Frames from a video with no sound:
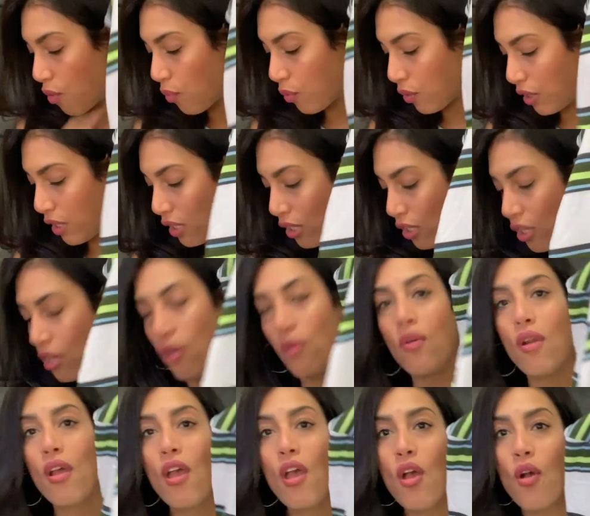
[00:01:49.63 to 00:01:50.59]
really
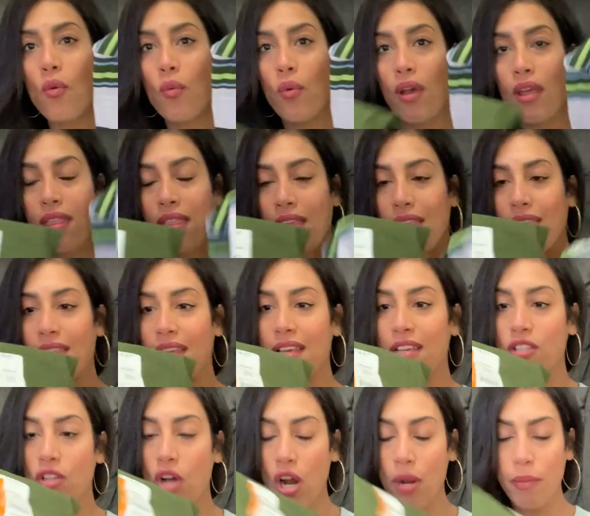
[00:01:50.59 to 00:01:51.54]
cute with
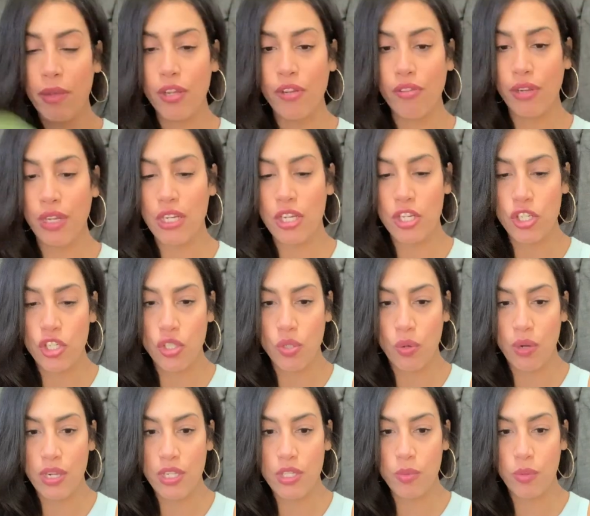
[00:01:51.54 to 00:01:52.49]
these army green
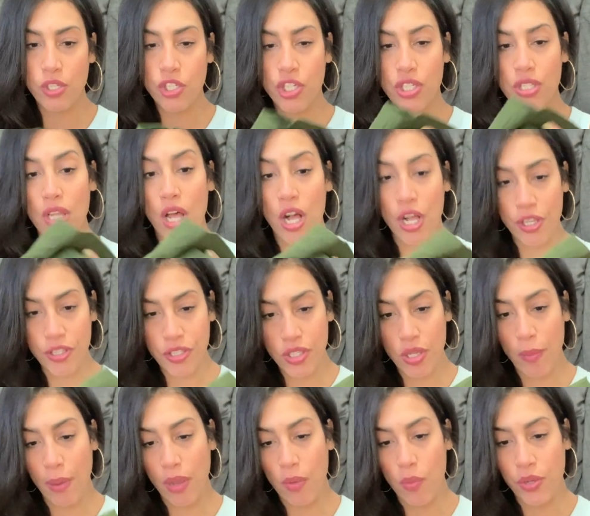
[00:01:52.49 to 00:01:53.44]
shorts, which is
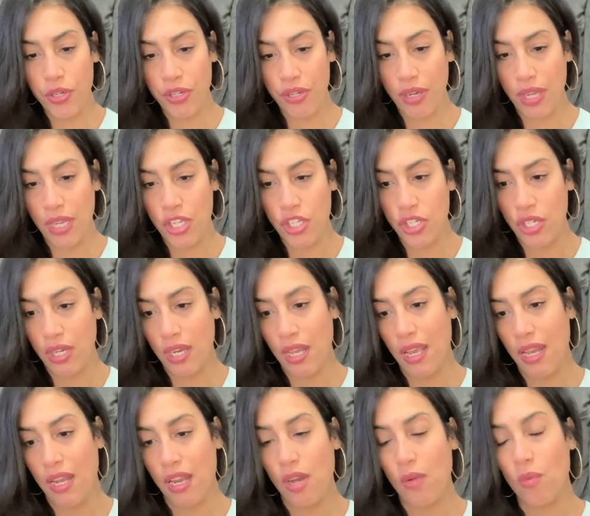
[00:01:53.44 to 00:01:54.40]
also by Wonder Nation
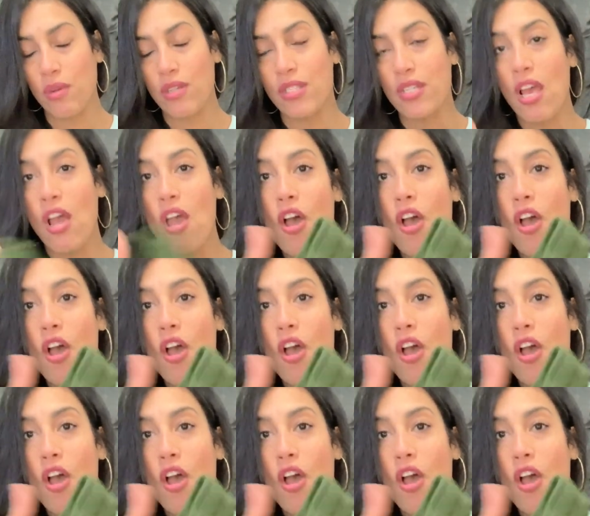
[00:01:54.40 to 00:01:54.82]
and it was